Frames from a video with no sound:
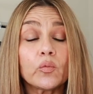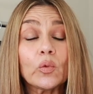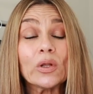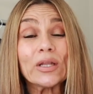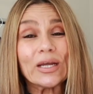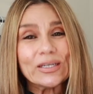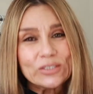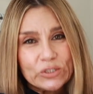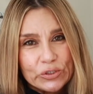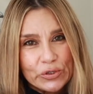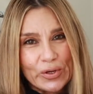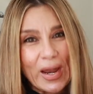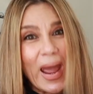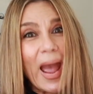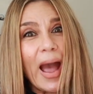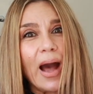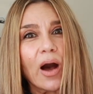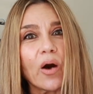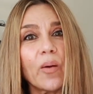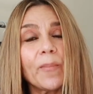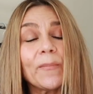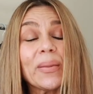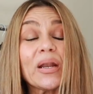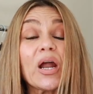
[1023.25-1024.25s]
well, I do
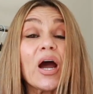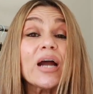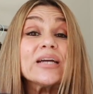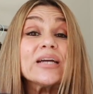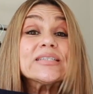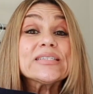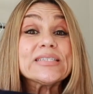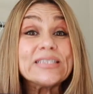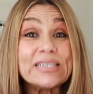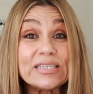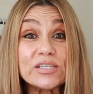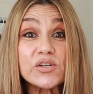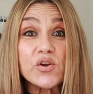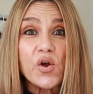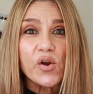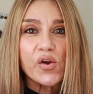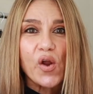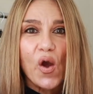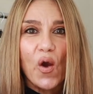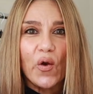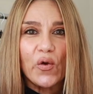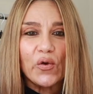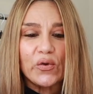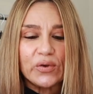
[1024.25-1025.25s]
now, but I did not
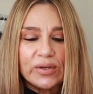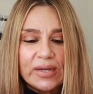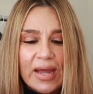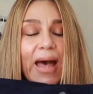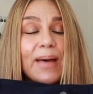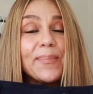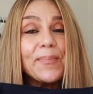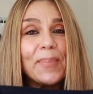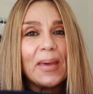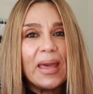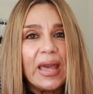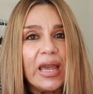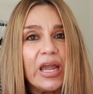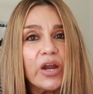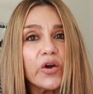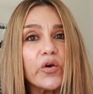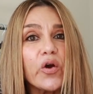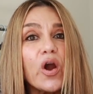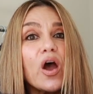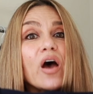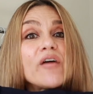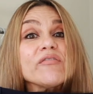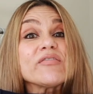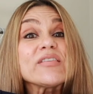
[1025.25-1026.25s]
own a pair
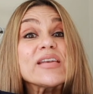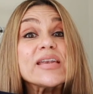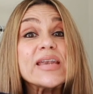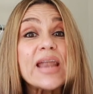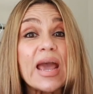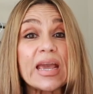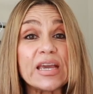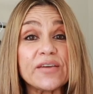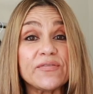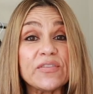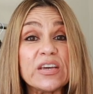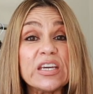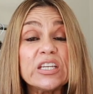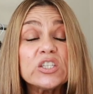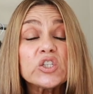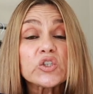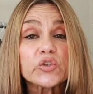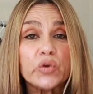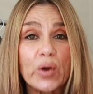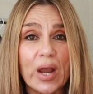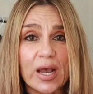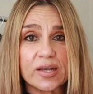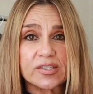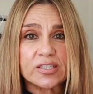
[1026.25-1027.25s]
of navy
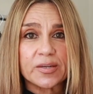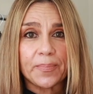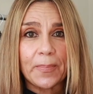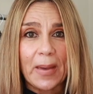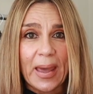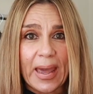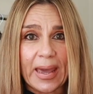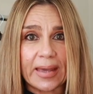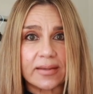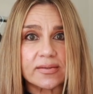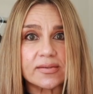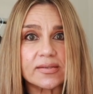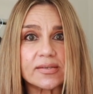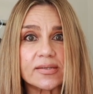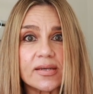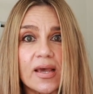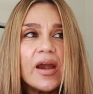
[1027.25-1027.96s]
trouser pants.